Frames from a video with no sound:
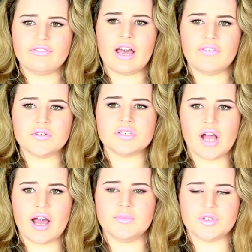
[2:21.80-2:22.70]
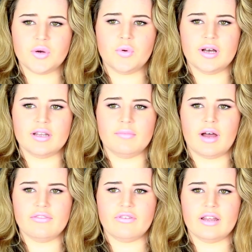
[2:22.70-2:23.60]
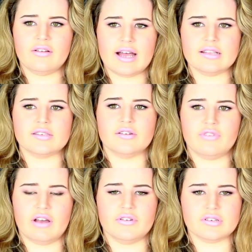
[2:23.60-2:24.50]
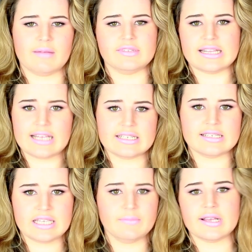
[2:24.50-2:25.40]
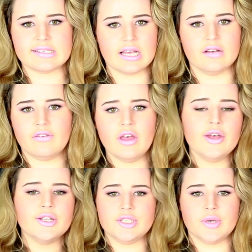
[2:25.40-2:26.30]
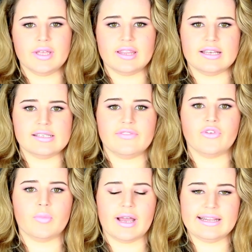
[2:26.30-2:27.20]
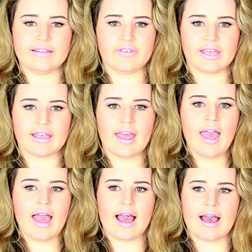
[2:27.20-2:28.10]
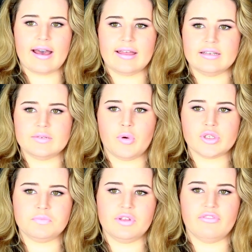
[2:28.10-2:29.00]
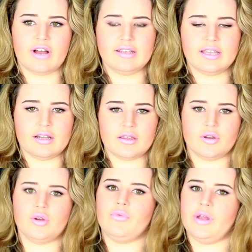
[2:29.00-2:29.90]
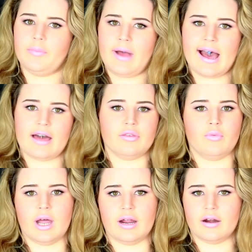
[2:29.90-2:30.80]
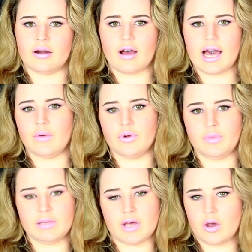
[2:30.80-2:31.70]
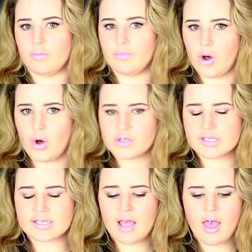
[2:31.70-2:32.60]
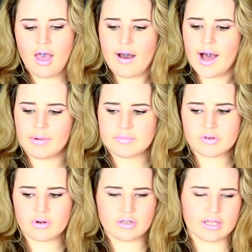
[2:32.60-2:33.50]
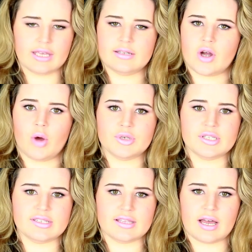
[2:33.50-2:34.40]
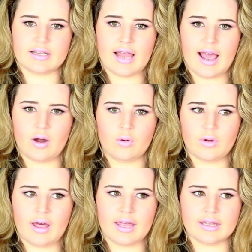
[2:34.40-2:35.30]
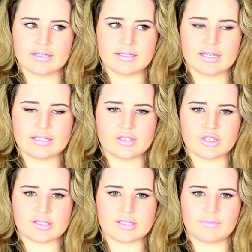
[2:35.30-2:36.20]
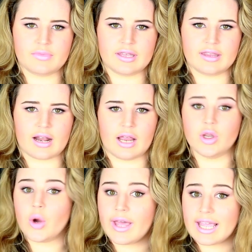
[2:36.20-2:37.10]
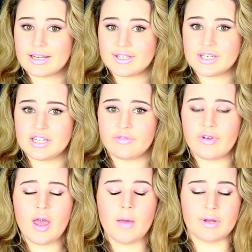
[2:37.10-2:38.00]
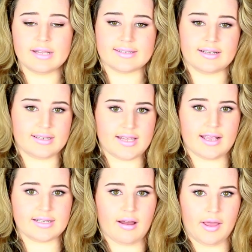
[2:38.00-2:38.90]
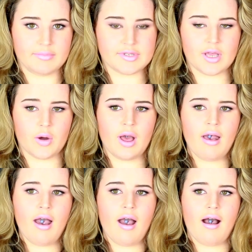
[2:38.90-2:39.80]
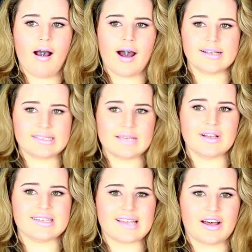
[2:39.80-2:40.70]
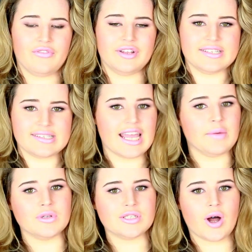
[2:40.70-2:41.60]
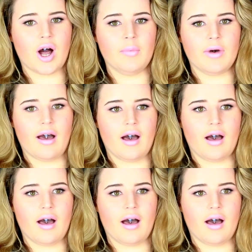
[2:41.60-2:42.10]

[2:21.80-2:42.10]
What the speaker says: 5 years time, do you know what? My final answer 5 years time is I'd like to see myself doing this for my living and possibly finding another career path where I would be my own boss. I'm sort of looking into options at that now, and it's just something that I know I can achieve, but it's gonna take time. So I see myself in a stable job,